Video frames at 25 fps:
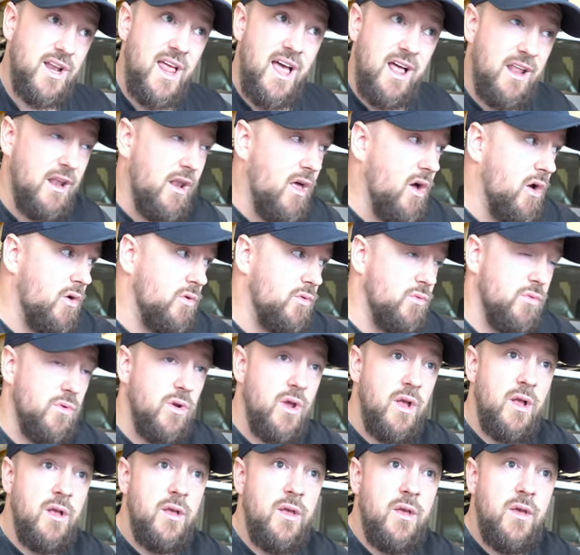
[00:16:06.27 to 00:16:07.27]
let
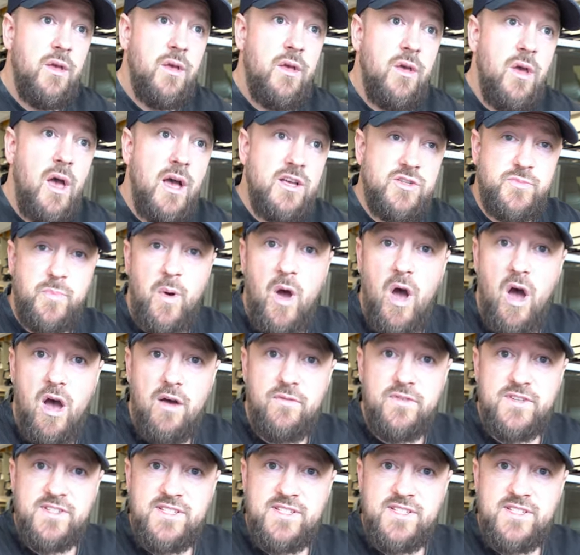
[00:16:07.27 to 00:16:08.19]
alone as part of a